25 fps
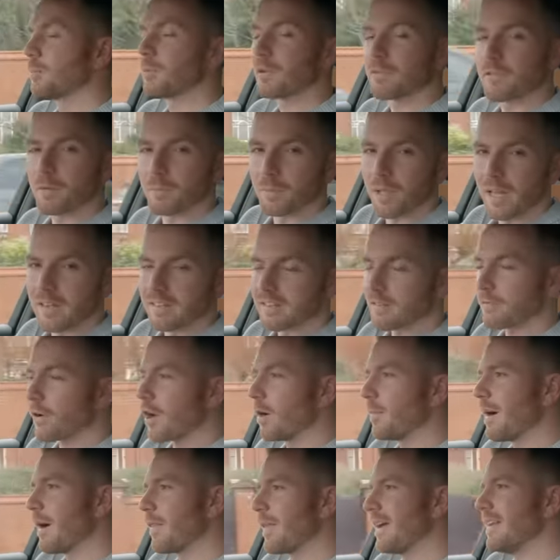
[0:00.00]
couple of complaints I've
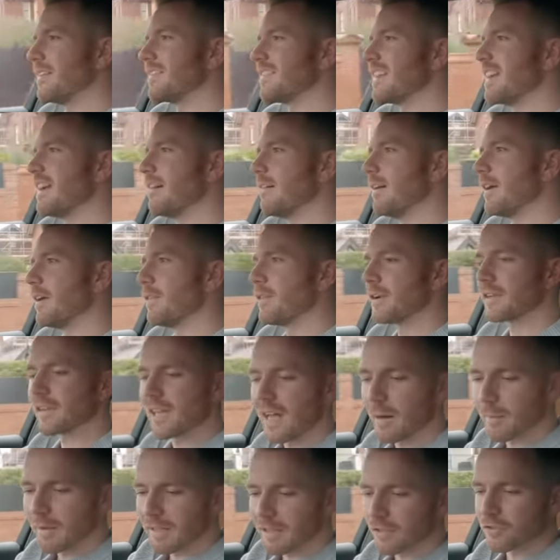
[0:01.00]
got about the interior. The
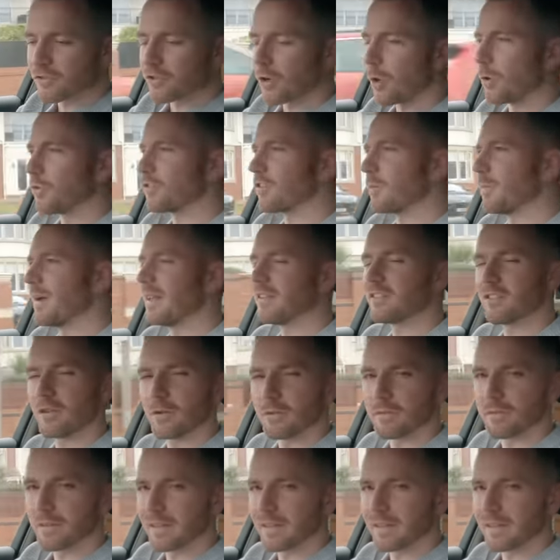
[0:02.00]
climate controls are a bit too